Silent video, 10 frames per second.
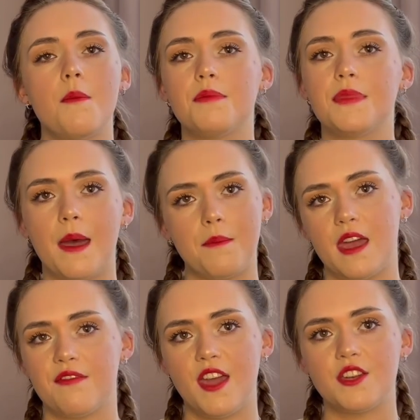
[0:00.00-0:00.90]
that may
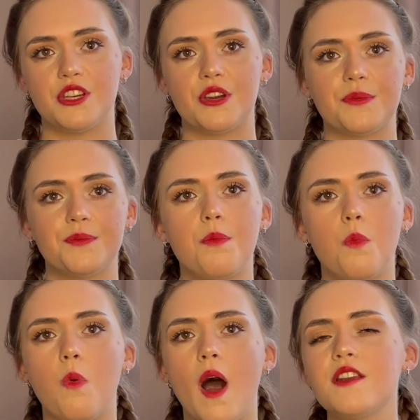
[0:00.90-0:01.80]
offend you.
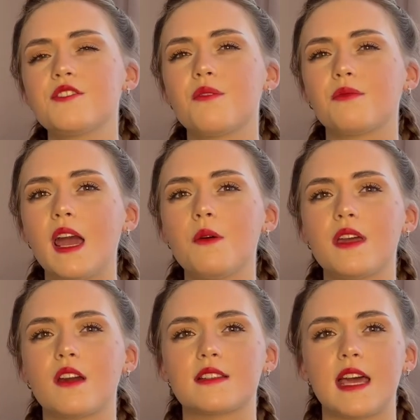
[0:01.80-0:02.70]
Why should
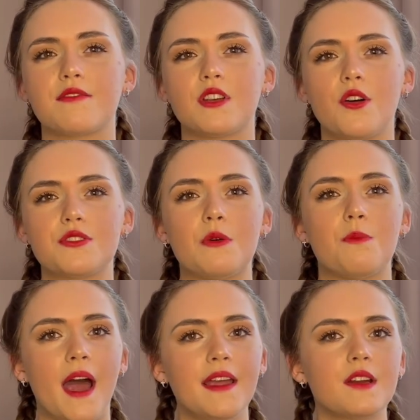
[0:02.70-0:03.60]
right-wingers have to also
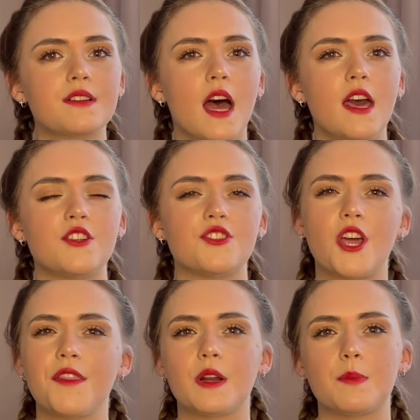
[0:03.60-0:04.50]
bite their tongue and
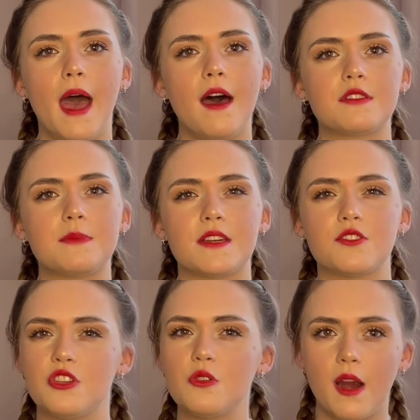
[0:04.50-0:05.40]
shut their mouths
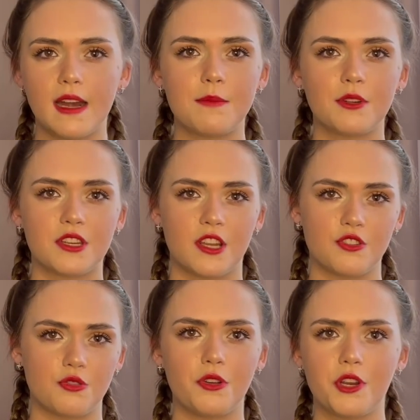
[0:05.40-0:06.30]
because you aren't able to
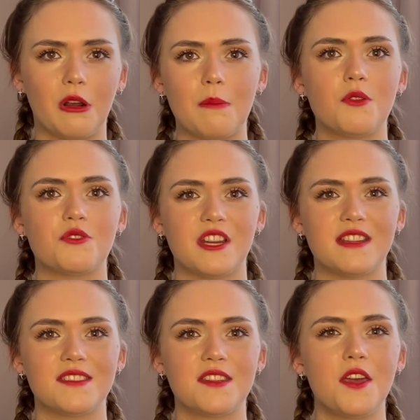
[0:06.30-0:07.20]
control your
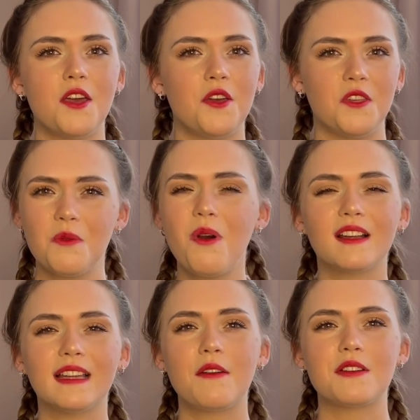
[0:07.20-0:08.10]
emotions? You are
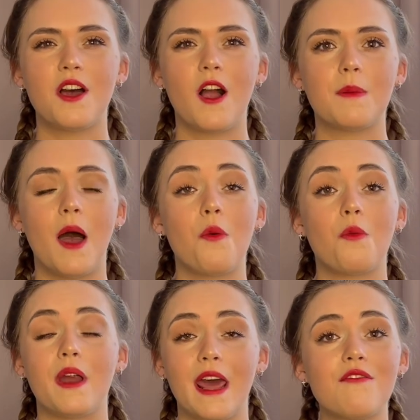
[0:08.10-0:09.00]
allowed to talk about
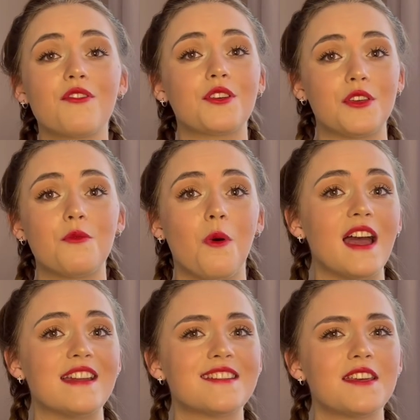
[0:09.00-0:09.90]
whatever you
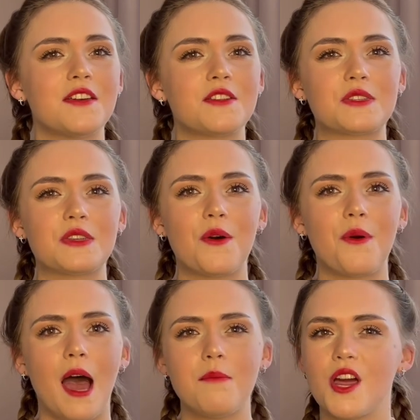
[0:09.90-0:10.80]
want. So
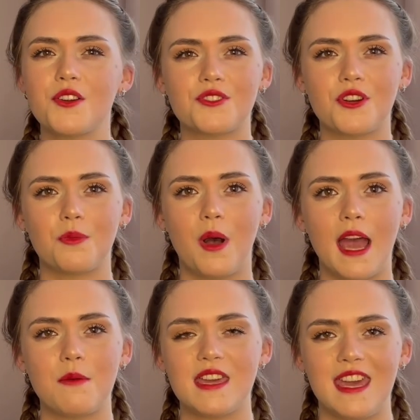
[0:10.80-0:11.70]
I'm not sure
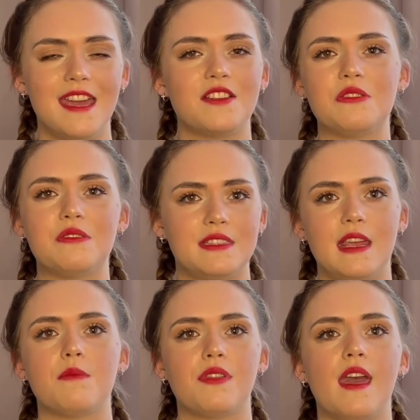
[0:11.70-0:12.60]
why we can't do the
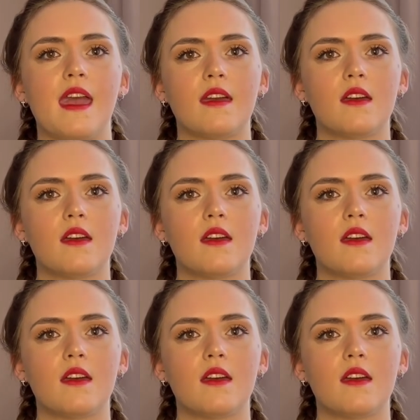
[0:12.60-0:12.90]
same thing.